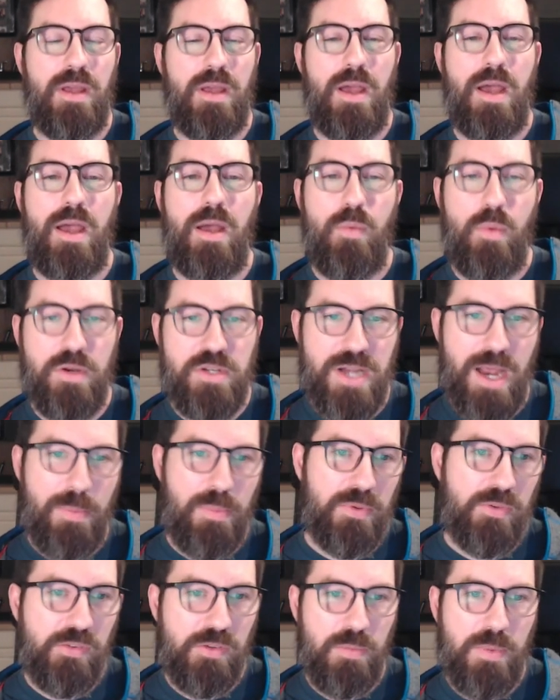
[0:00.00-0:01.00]
uh, which
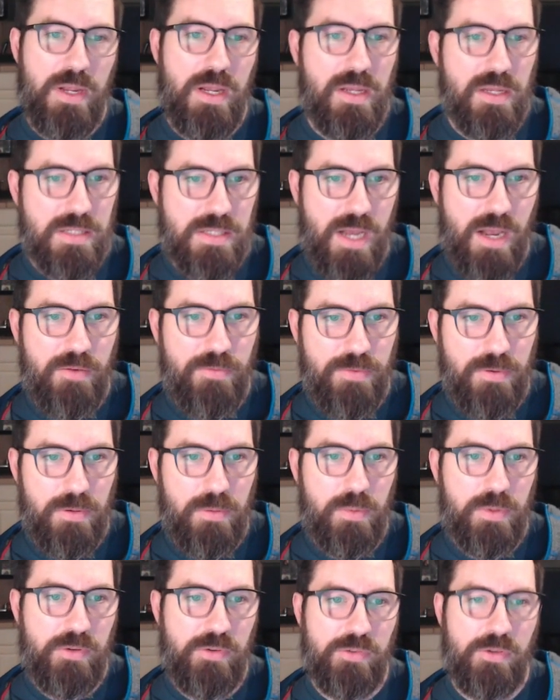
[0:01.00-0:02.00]
happens to be
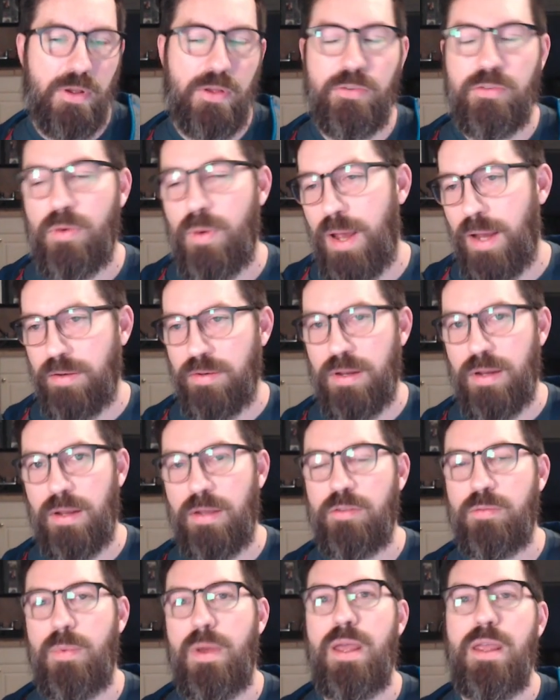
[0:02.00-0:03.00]
Contentful, which is also acting
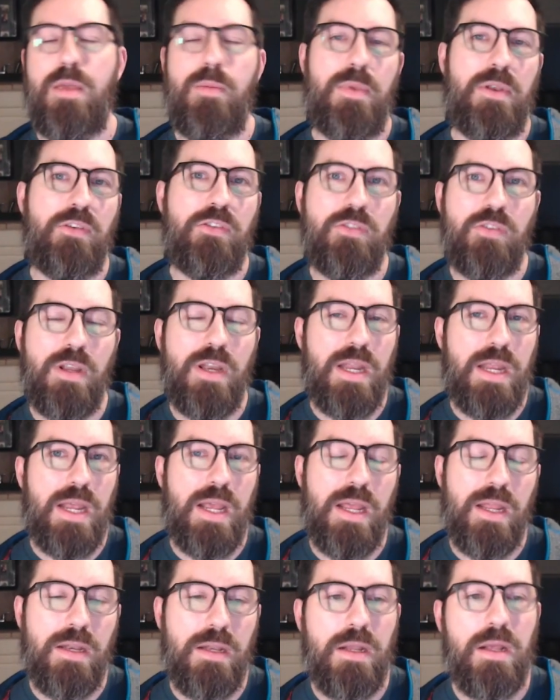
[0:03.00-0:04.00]
as my image
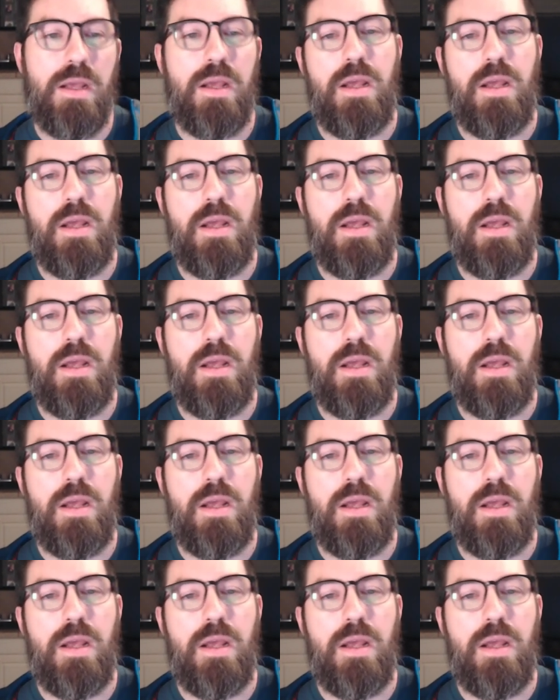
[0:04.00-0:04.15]
CDN.